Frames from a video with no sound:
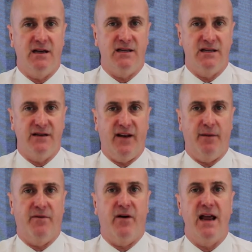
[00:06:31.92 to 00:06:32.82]

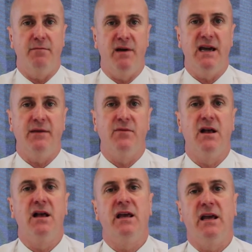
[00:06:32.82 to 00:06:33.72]
developed for AMB,
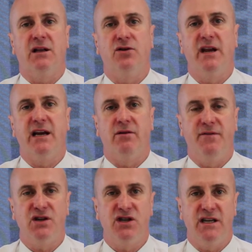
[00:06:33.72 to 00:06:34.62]
including a
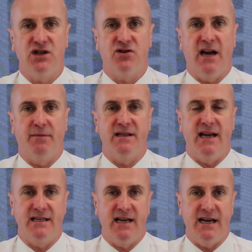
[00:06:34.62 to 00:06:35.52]
revision history up to
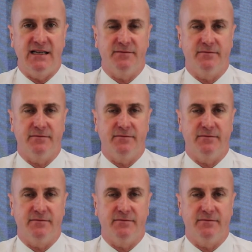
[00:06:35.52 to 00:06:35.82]
that date.